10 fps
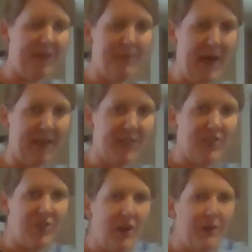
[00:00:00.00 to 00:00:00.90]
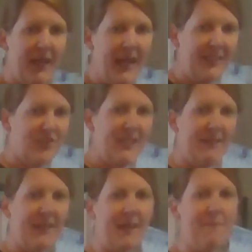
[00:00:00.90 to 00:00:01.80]
of the pedal stroke and just
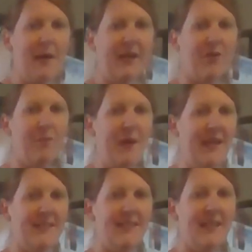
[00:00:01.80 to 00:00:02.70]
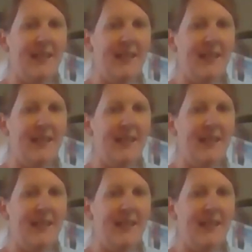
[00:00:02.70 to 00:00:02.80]
have like a micro bend